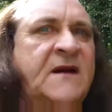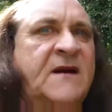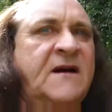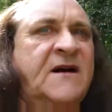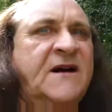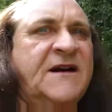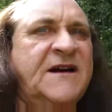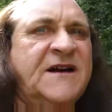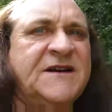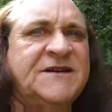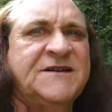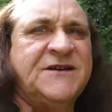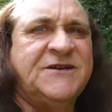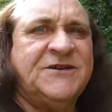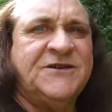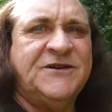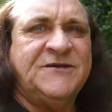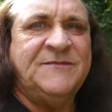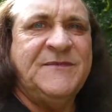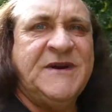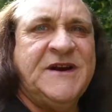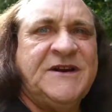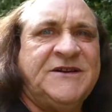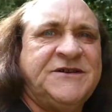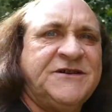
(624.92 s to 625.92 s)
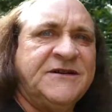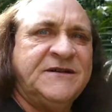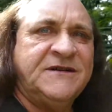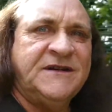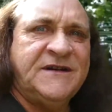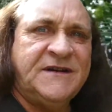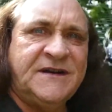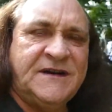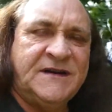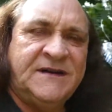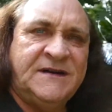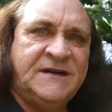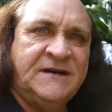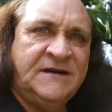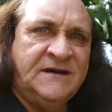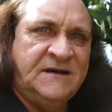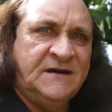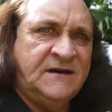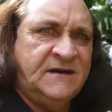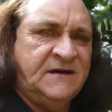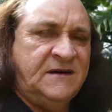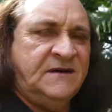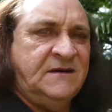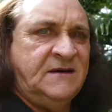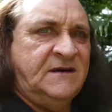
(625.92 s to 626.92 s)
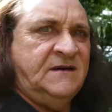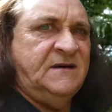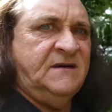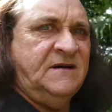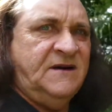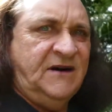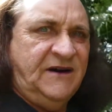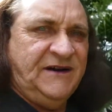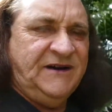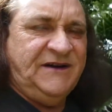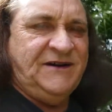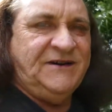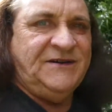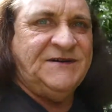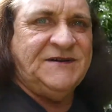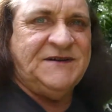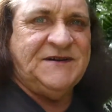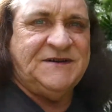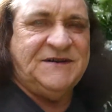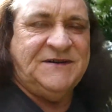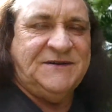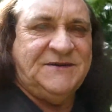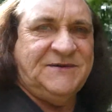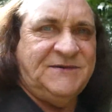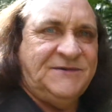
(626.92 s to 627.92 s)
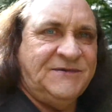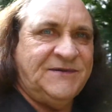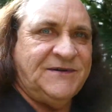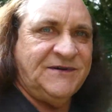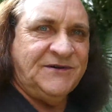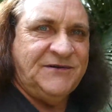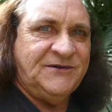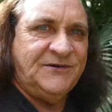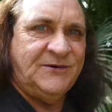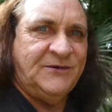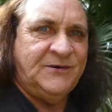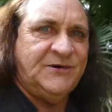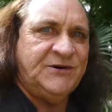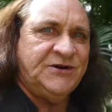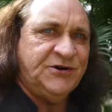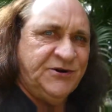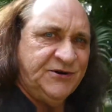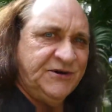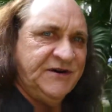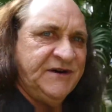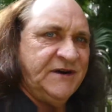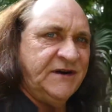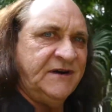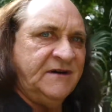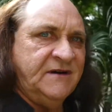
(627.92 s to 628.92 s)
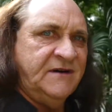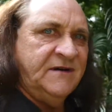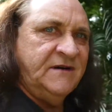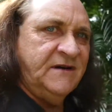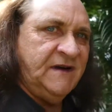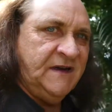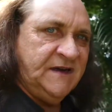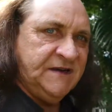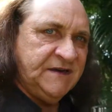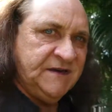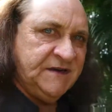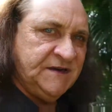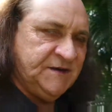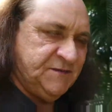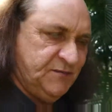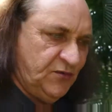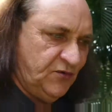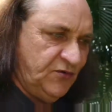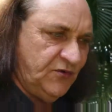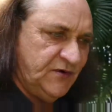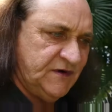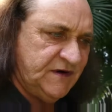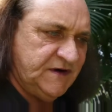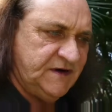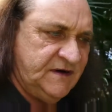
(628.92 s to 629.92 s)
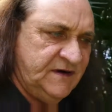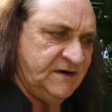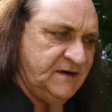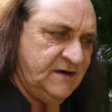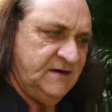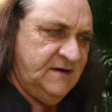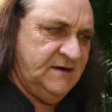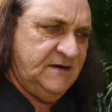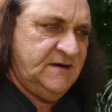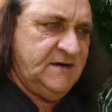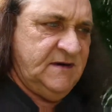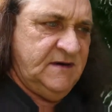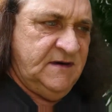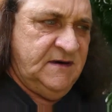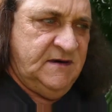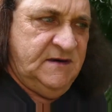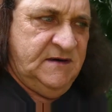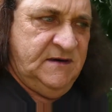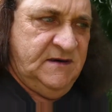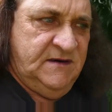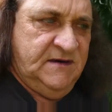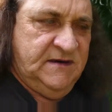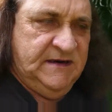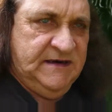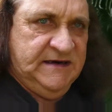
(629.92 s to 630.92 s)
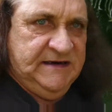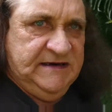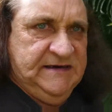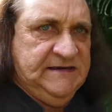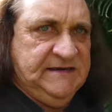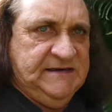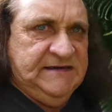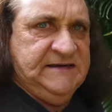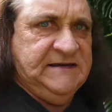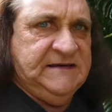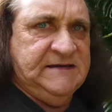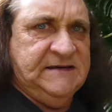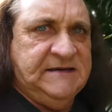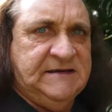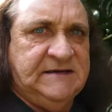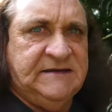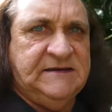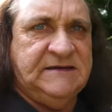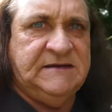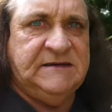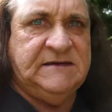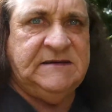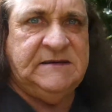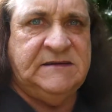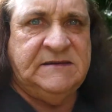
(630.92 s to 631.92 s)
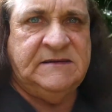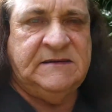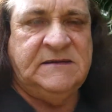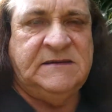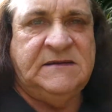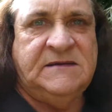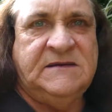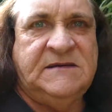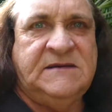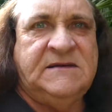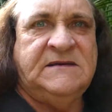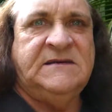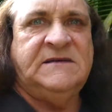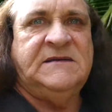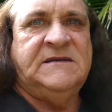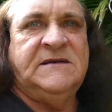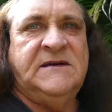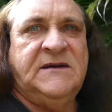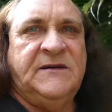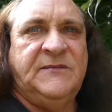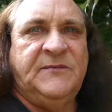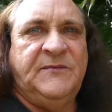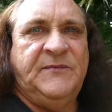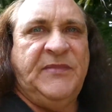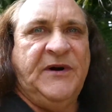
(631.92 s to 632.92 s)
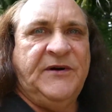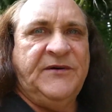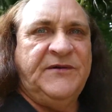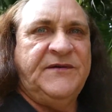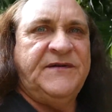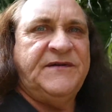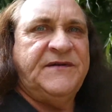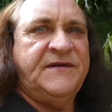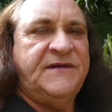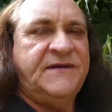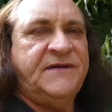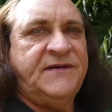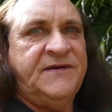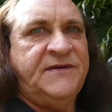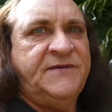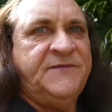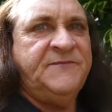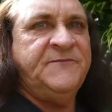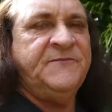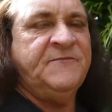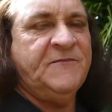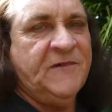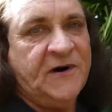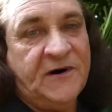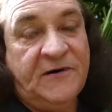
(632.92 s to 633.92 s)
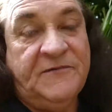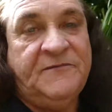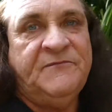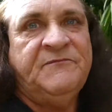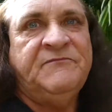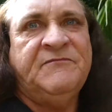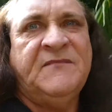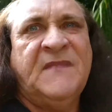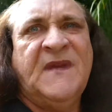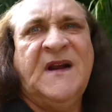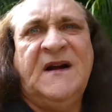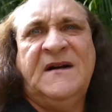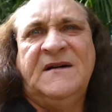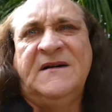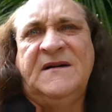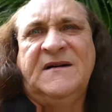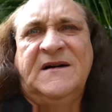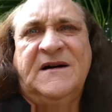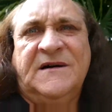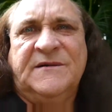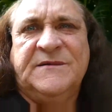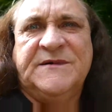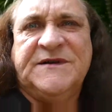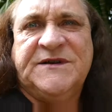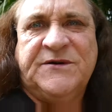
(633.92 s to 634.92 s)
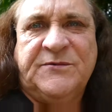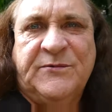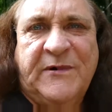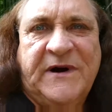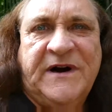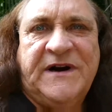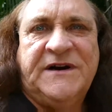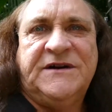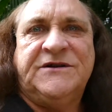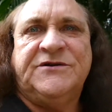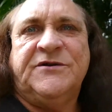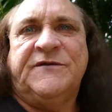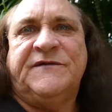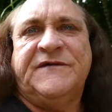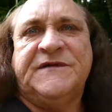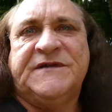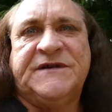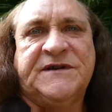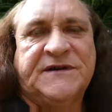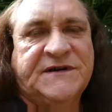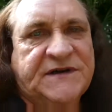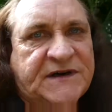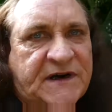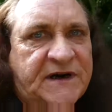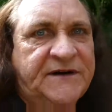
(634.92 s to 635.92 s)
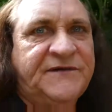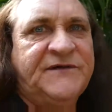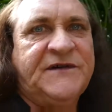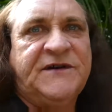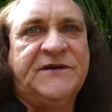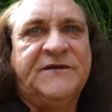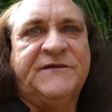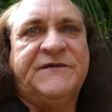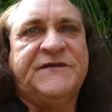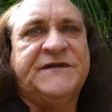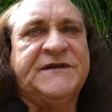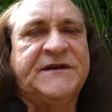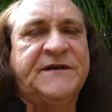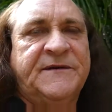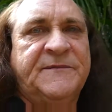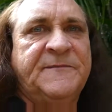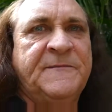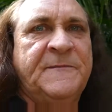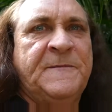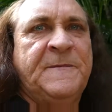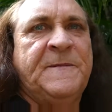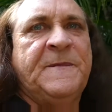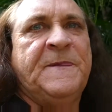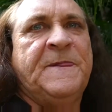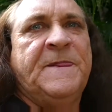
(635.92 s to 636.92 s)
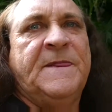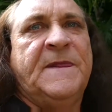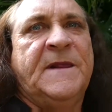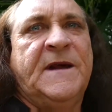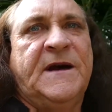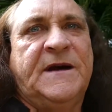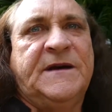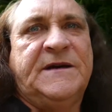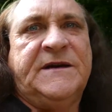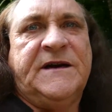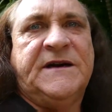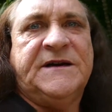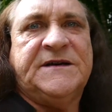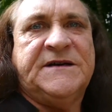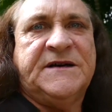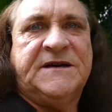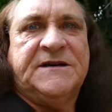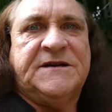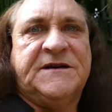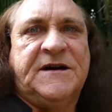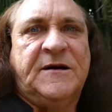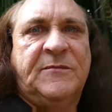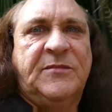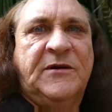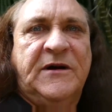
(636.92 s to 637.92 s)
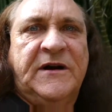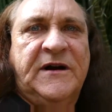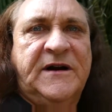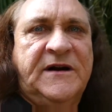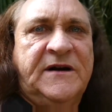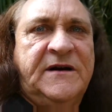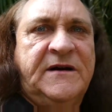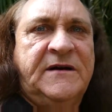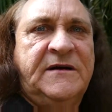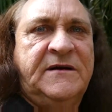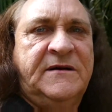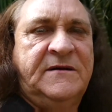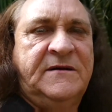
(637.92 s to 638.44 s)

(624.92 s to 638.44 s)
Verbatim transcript: I guess I should mention that I used to do shooting as a sport. Uh, both, well, I was a range officer, safety officer at the S S A A.